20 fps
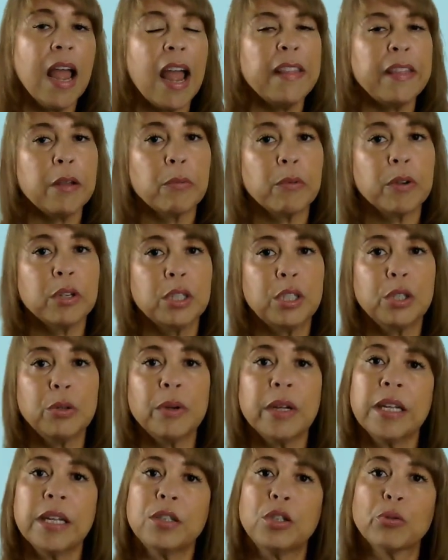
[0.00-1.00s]
And they were
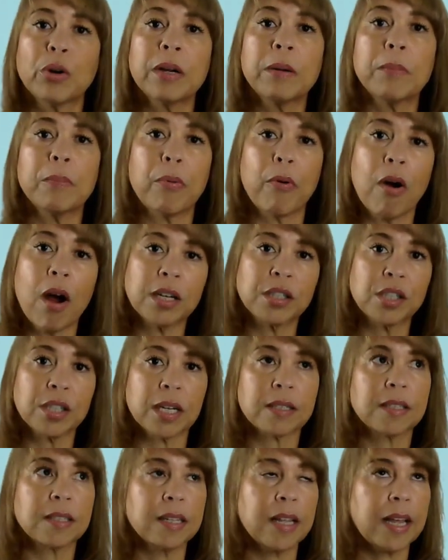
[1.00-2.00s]
doing joint
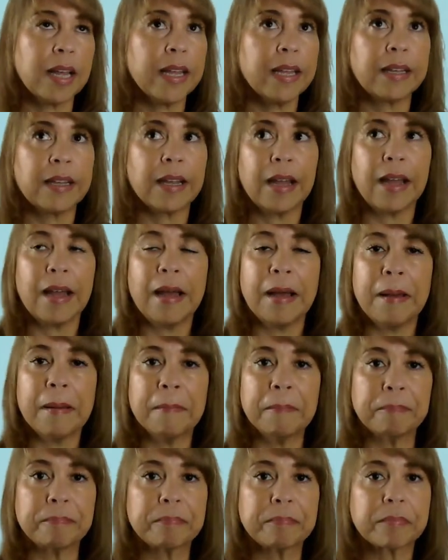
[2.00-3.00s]
projects like
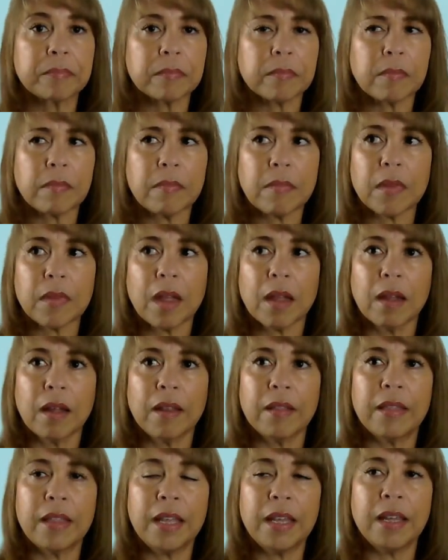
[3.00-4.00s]

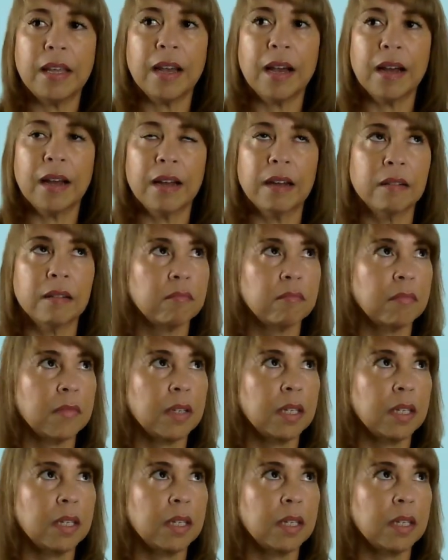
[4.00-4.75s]
the uh,